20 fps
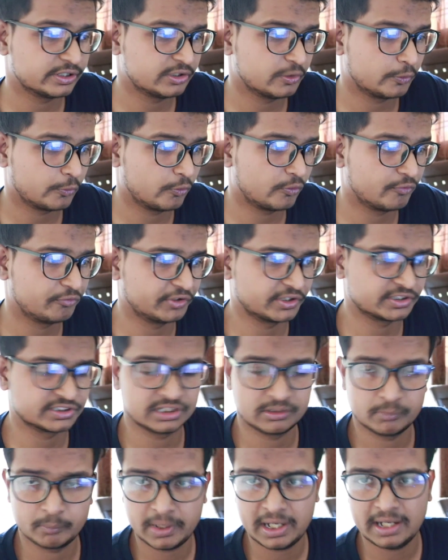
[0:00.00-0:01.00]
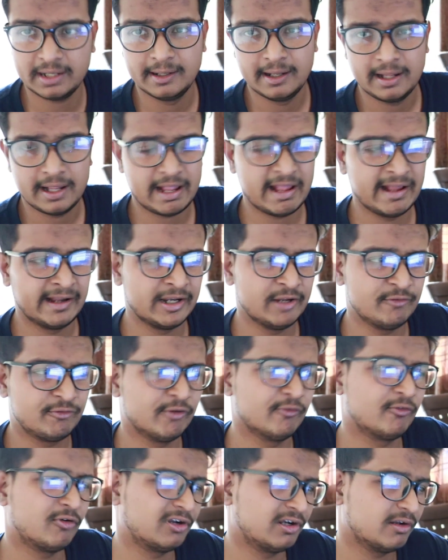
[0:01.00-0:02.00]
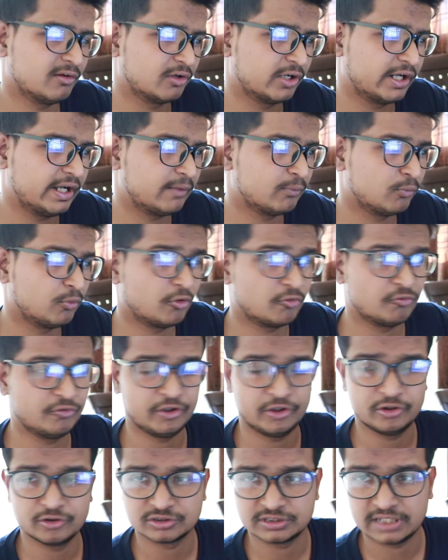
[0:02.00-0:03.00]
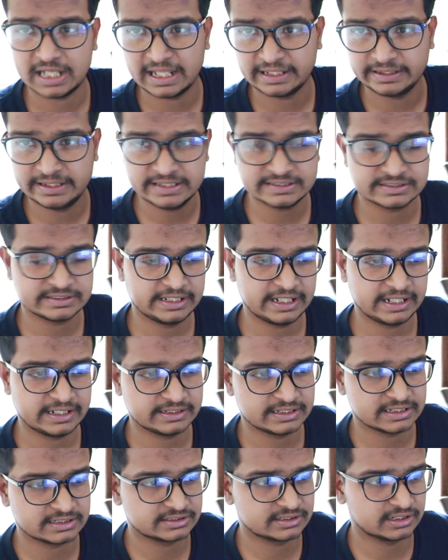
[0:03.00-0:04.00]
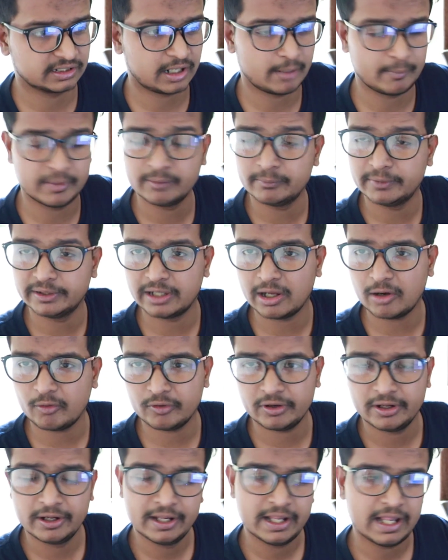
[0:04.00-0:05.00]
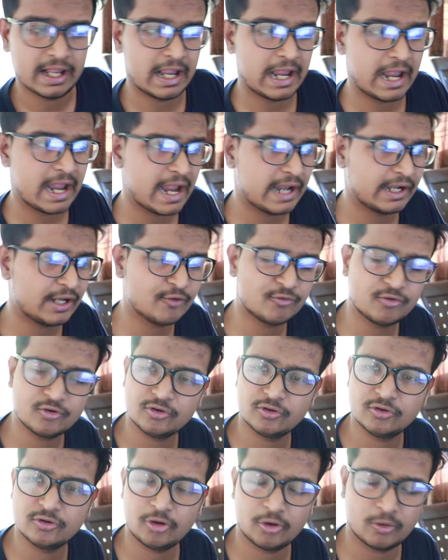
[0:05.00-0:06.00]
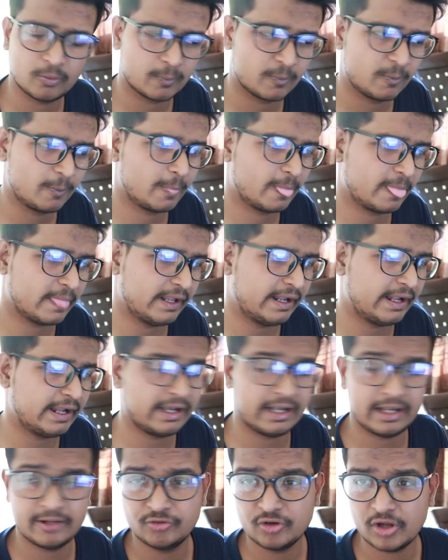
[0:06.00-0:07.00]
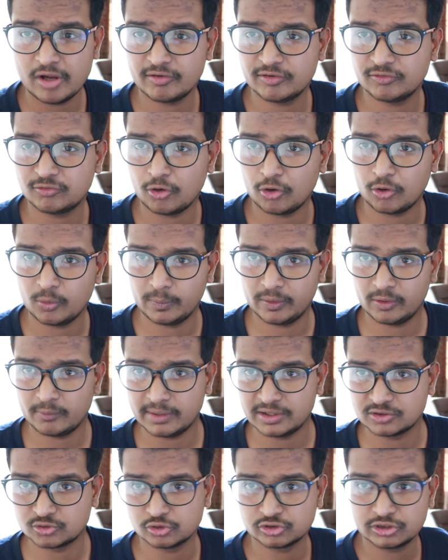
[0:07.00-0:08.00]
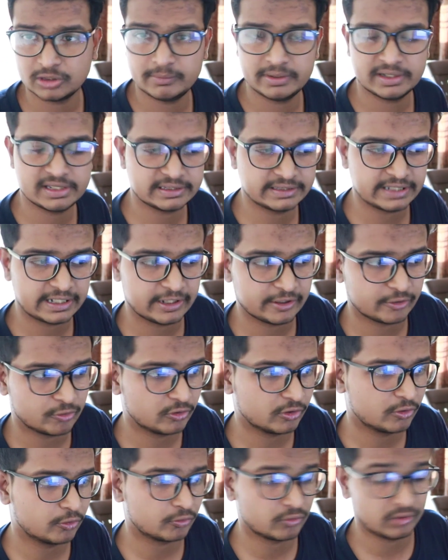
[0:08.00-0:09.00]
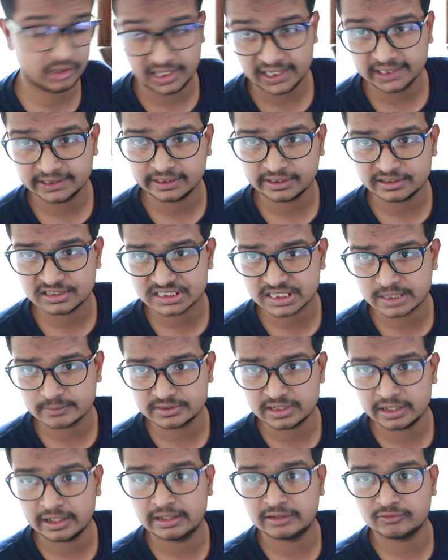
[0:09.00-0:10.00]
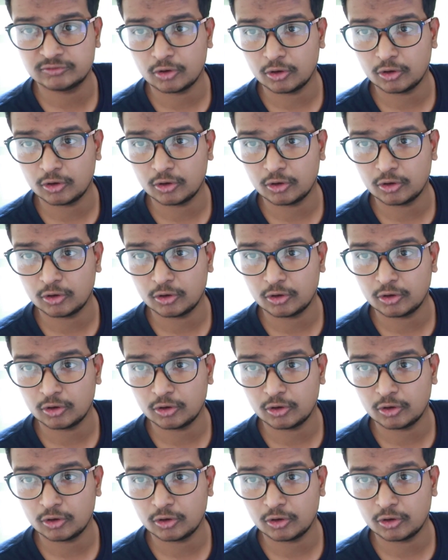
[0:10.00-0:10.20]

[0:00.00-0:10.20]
hit the notification bell. And if you want to get more videos like this, then just comment me down. And if you haven't followed me on my social media, then you can go to link in the description and